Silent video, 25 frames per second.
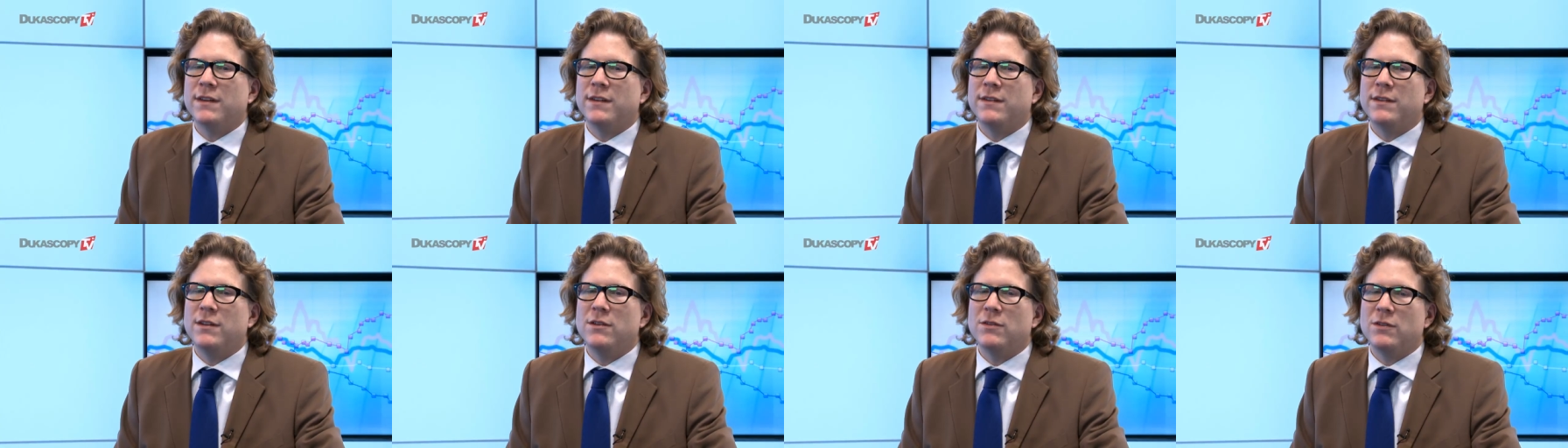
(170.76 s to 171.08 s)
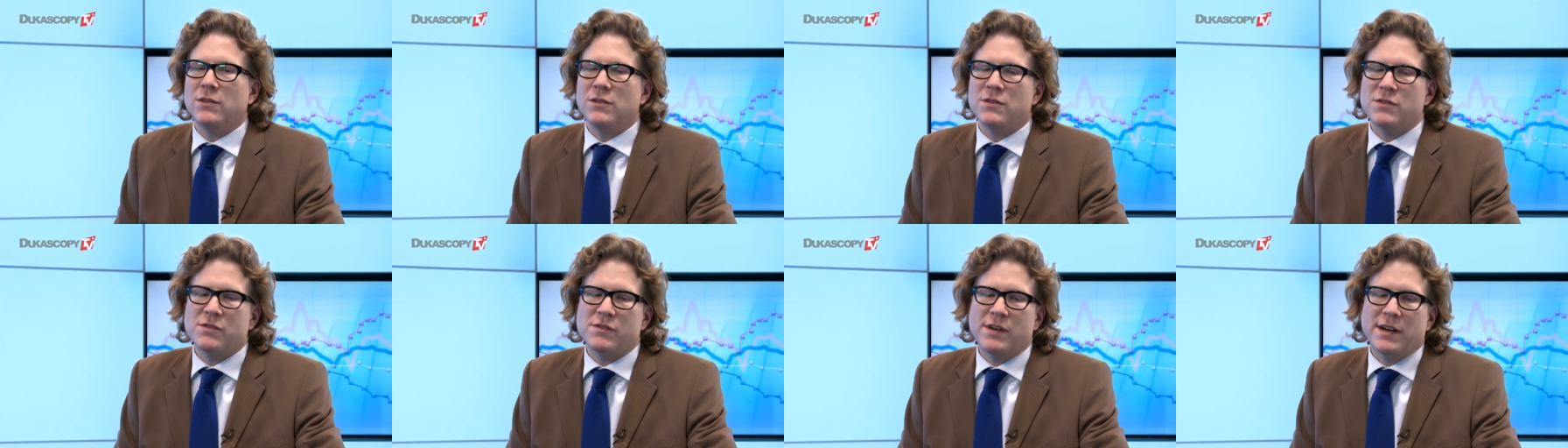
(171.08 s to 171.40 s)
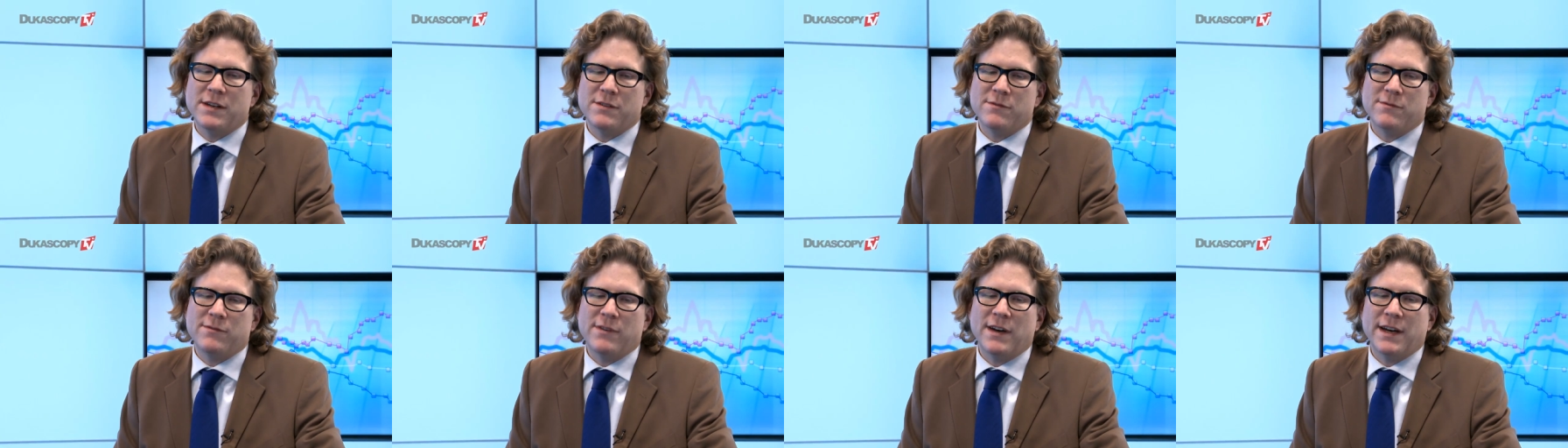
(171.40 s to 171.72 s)
is you try
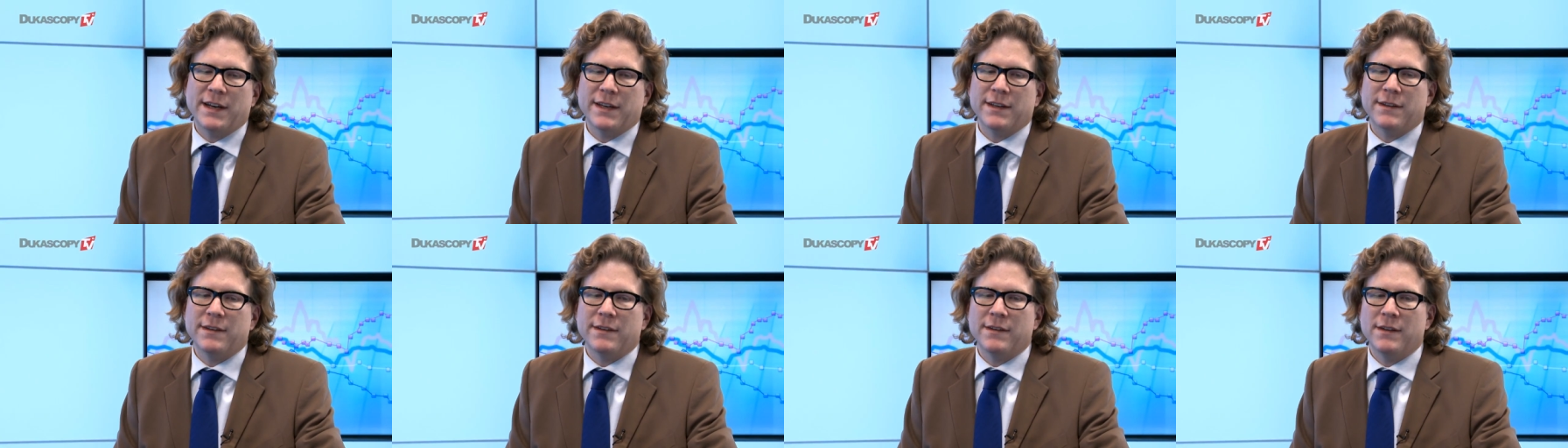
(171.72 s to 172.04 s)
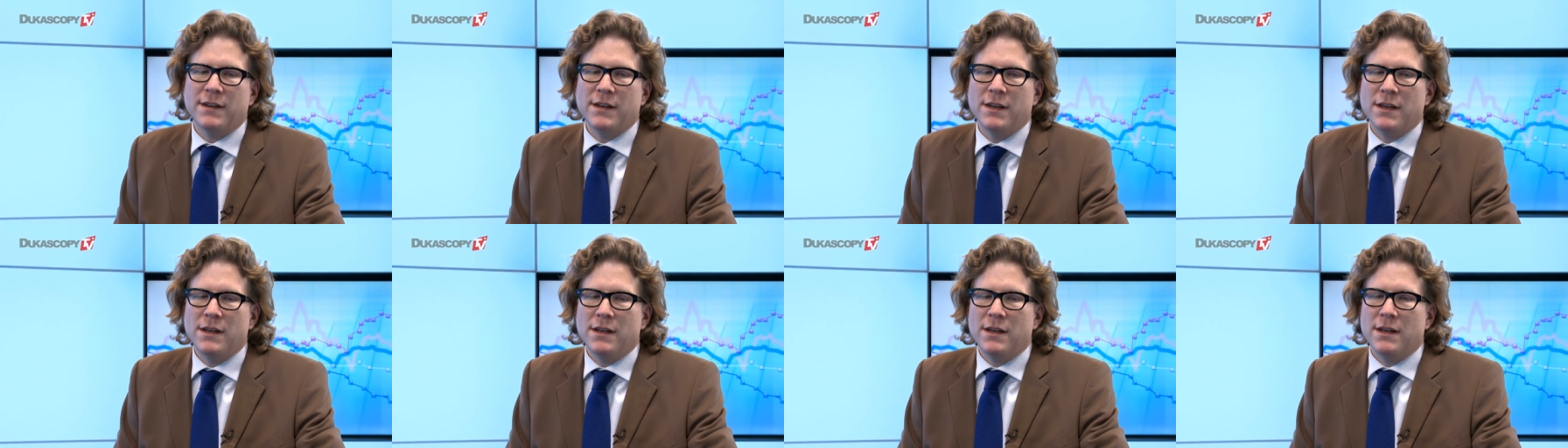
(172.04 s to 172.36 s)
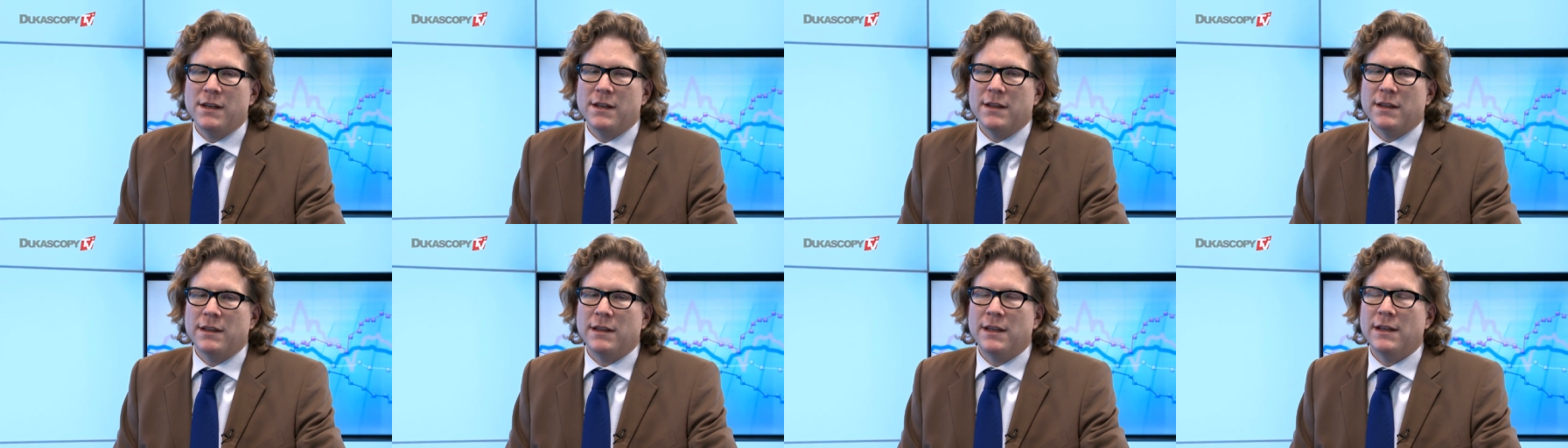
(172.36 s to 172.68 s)
to find
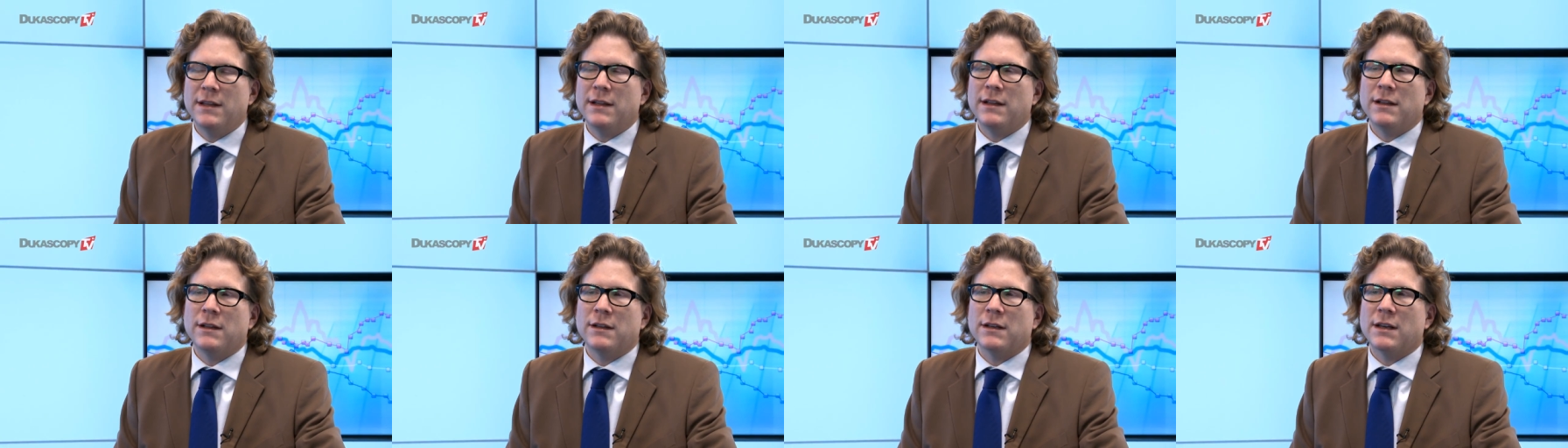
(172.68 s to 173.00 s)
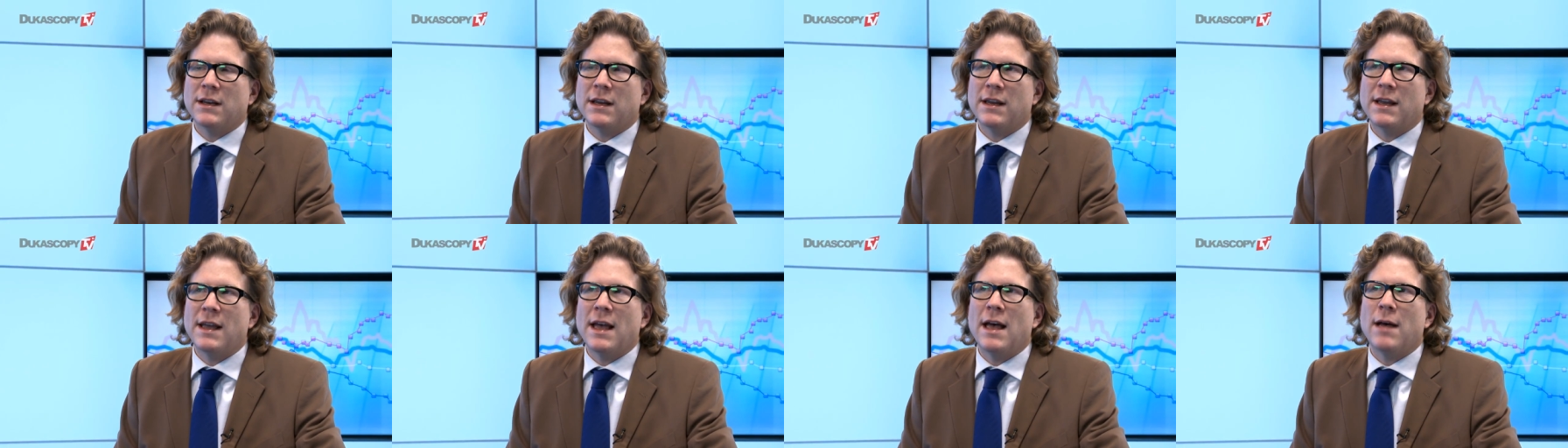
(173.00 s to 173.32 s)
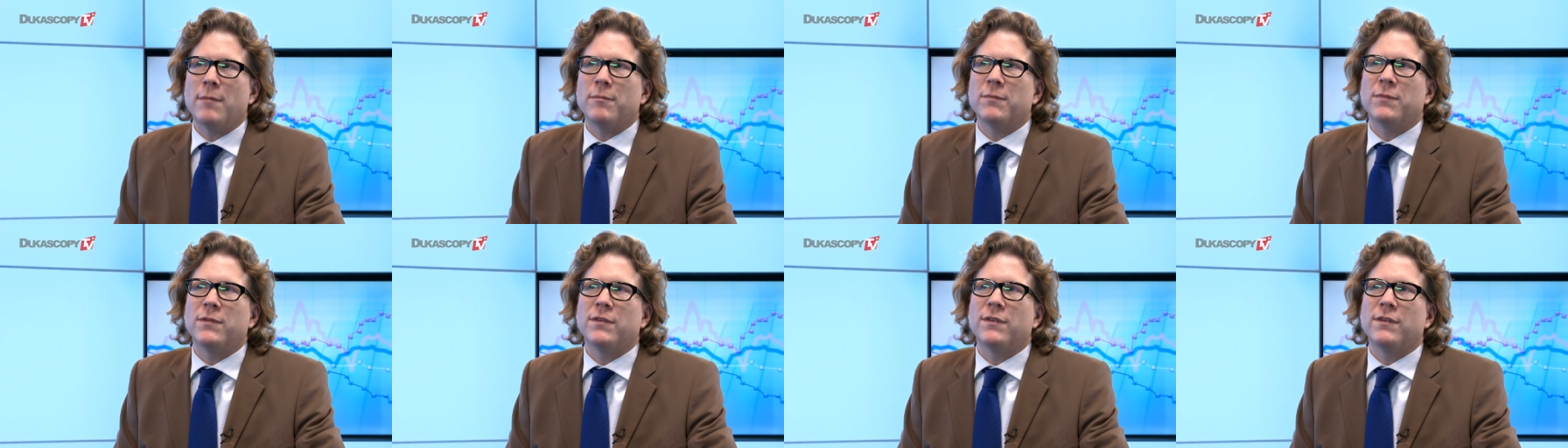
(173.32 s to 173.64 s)
little
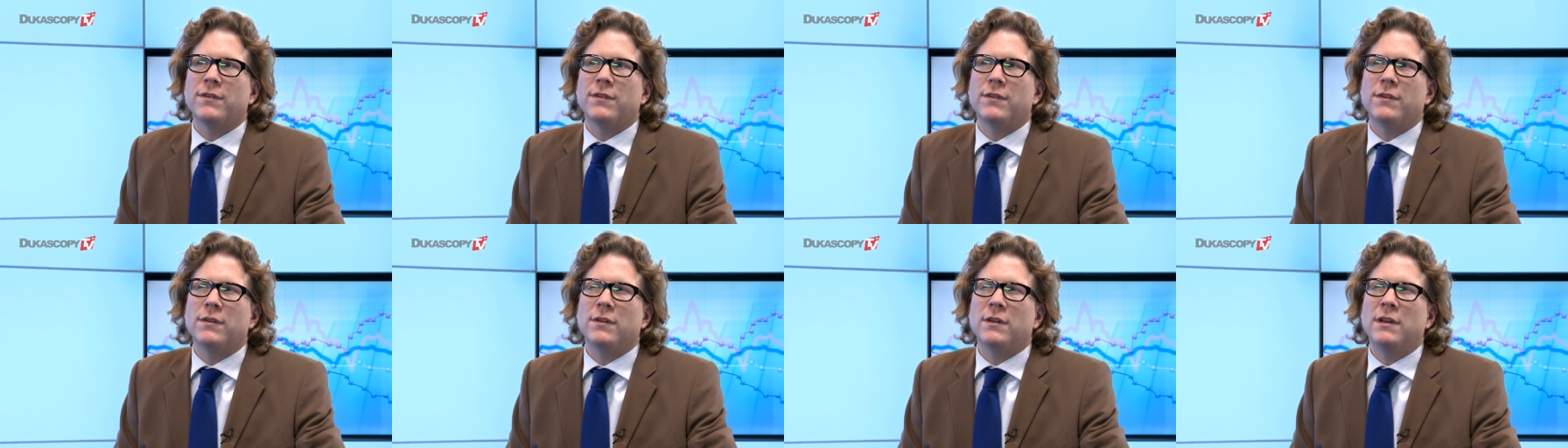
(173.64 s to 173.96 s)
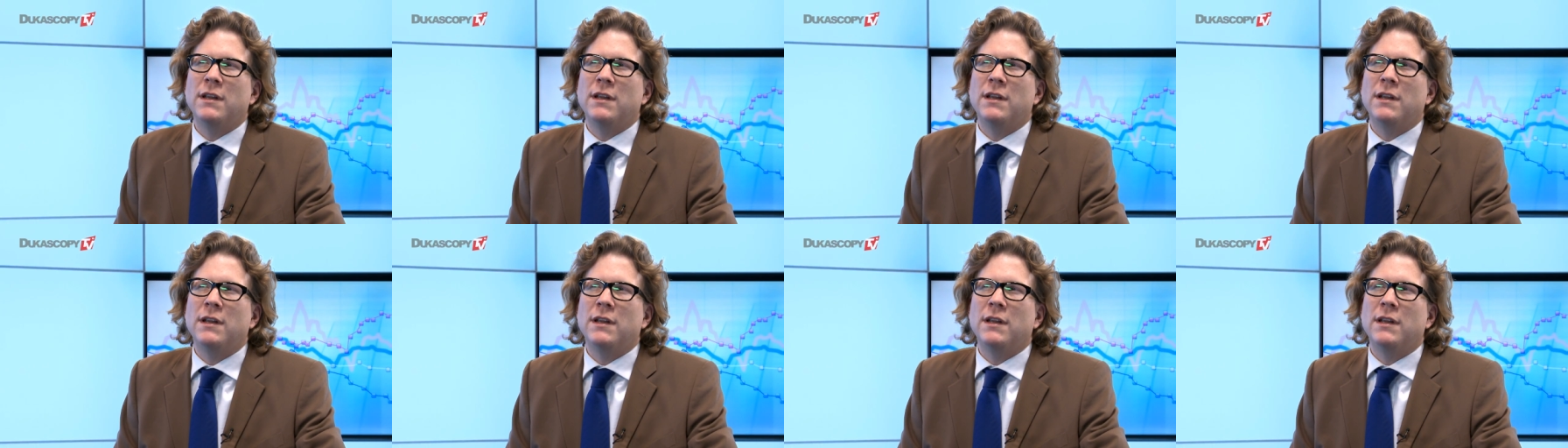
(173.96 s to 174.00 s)
gaps,